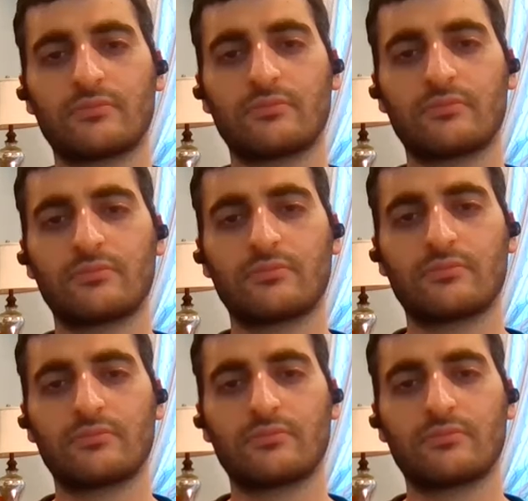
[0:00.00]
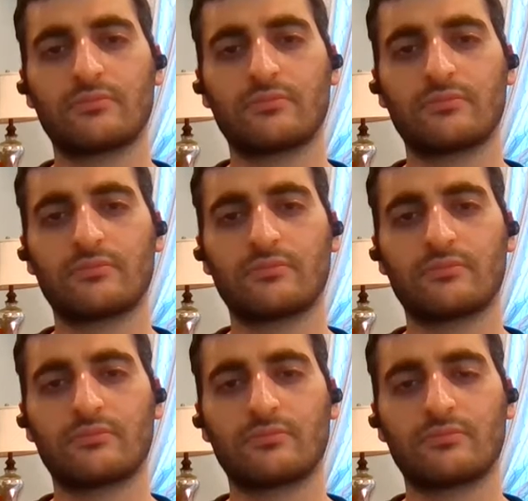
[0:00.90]

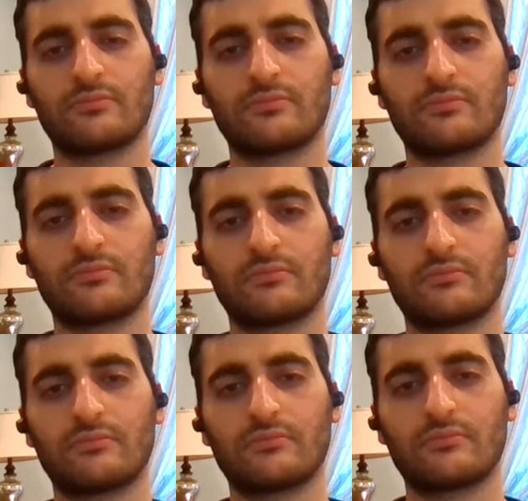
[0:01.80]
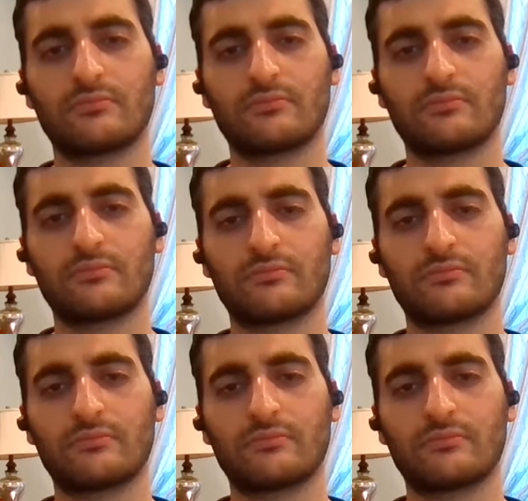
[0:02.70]
[no speech]